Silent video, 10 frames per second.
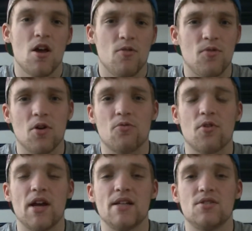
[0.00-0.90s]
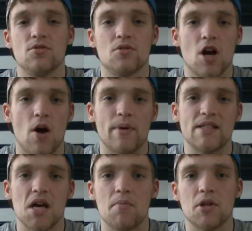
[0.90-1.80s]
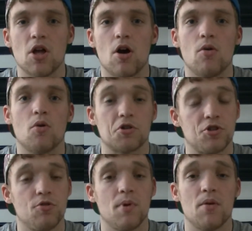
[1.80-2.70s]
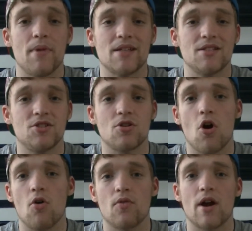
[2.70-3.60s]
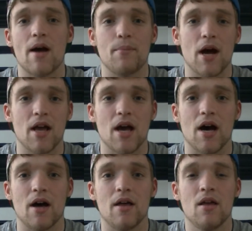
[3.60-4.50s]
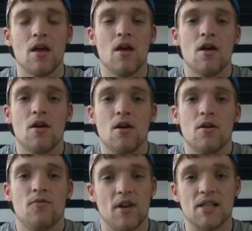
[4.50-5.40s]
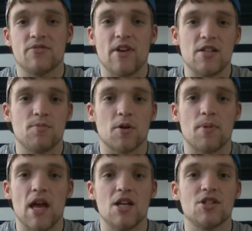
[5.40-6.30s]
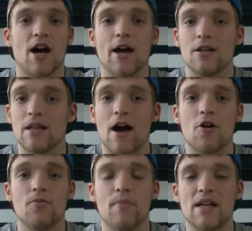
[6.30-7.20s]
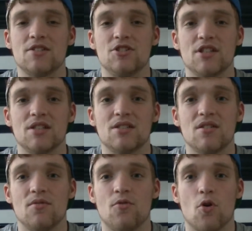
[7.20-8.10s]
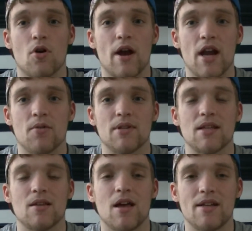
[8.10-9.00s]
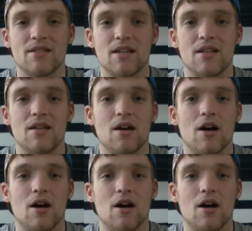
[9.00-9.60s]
feel free to comment down below or shoot me a message over at my fitness Facebook page. I allowed messages for anyone that likes it.